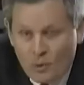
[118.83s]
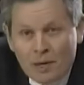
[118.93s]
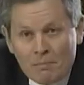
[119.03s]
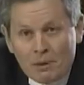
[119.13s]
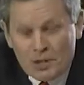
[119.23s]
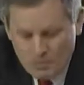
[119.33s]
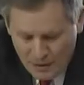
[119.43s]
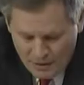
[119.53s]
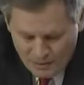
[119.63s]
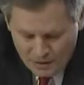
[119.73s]
reimbursed
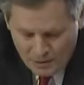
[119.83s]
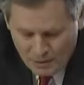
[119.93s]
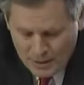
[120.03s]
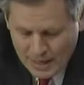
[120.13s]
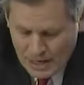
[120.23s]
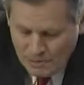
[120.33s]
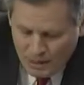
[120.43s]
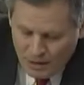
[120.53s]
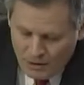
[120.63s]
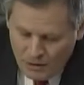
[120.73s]
by the federal
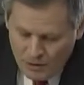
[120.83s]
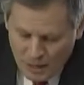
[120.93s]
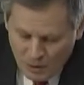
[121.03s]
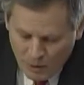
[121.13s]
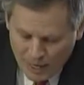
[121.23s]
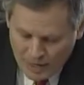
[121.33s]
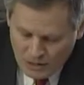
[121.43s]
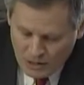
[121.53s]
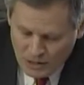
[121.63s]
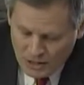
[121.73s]
taxpayer through the Equal
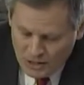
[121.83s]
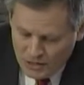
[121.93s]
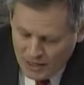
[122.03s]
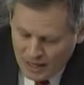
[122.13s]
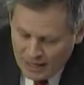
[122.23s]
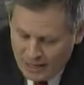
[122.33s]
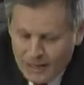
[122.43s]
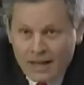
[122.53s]
Access to Justice Act